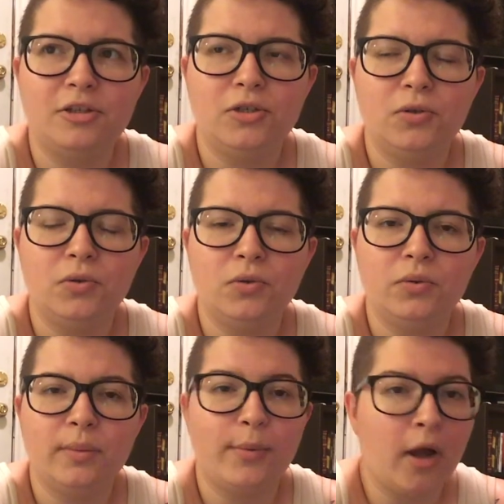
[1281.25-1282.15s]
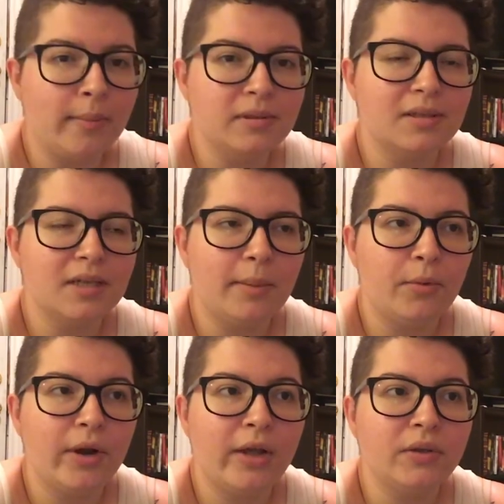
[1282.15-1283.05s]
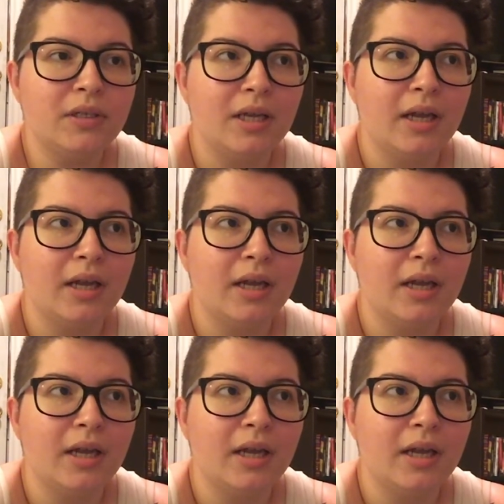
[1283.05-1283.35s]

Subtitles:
to the prompts this time around.